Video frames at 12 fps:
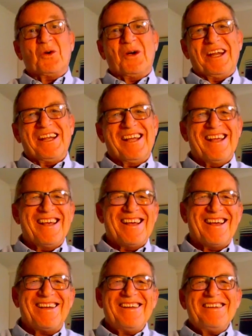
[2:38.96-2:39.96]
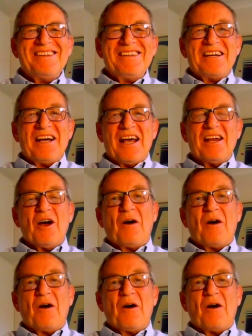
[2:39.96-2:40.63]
story. And